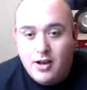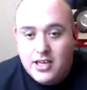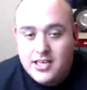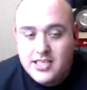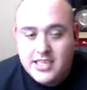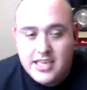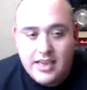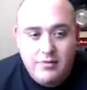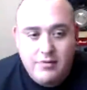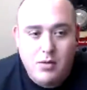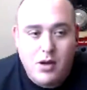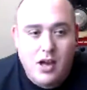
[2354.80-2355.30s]

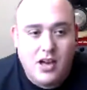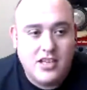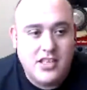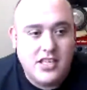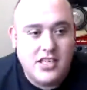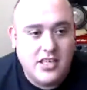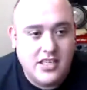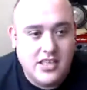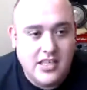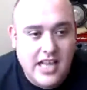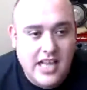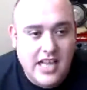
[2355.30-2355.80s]
save
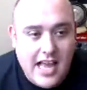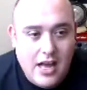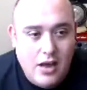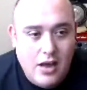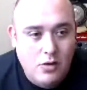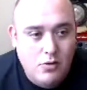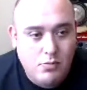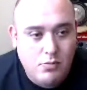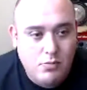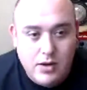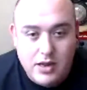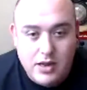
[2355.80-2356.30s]
boxes
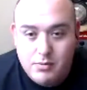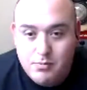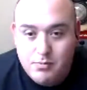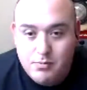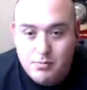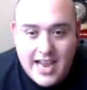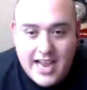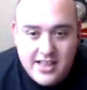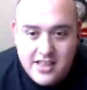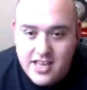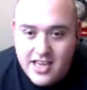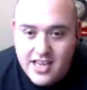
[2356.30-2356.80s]
now, but
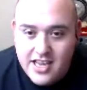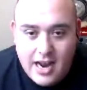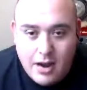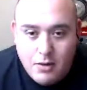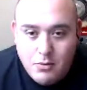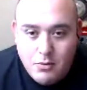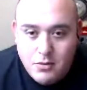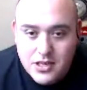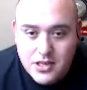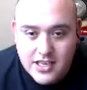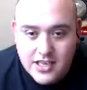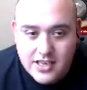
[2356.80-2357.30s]
back then I
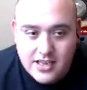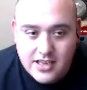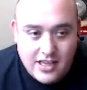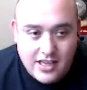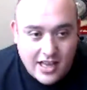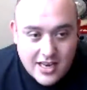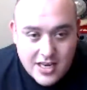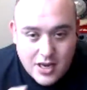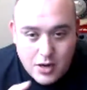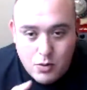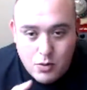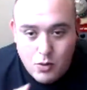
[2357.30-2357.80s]
wasn't
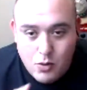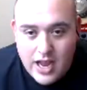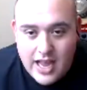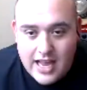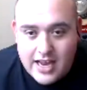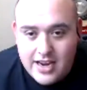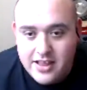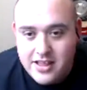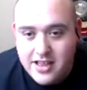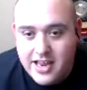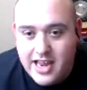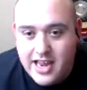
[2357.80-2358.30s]
like you were ahead
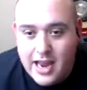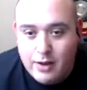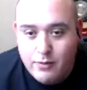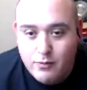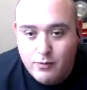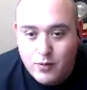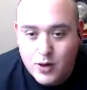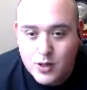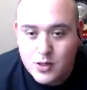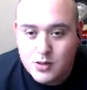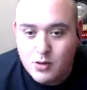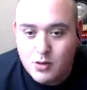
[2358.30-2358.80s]
of the game.
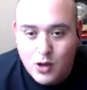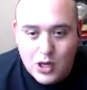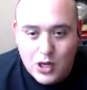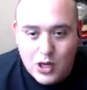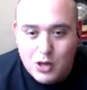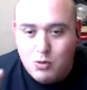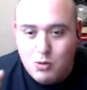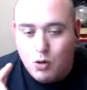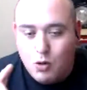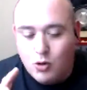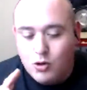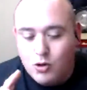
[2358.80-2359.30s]
First of all, you were
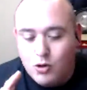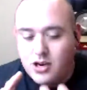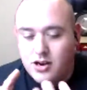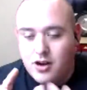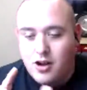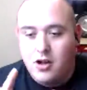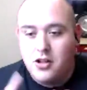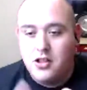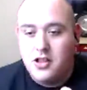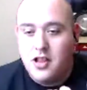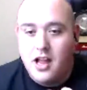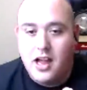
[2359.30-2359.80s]
ordering
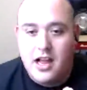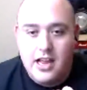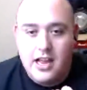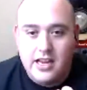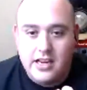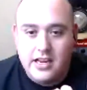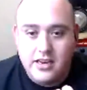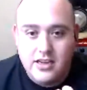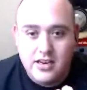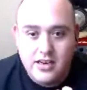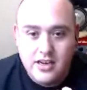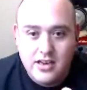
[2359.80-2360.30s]
online.
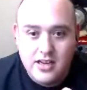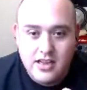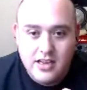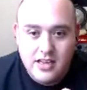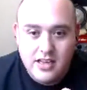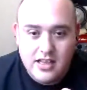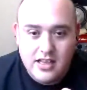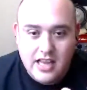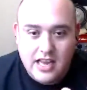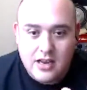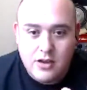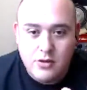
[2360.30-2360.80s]

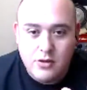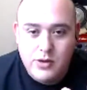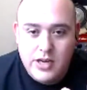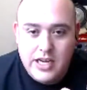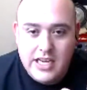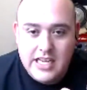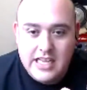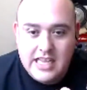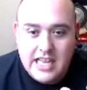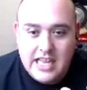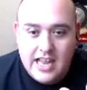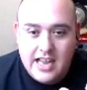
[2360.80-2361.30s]
Like who did
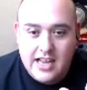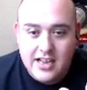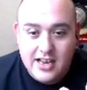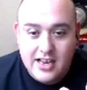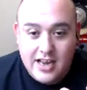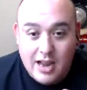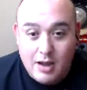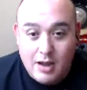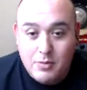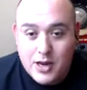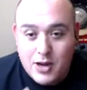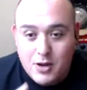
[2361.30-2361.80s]
that? I
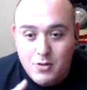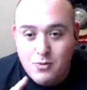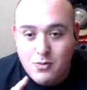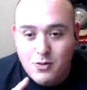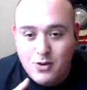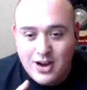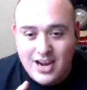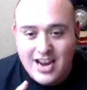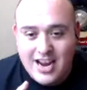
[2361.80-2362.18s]
mean, you were.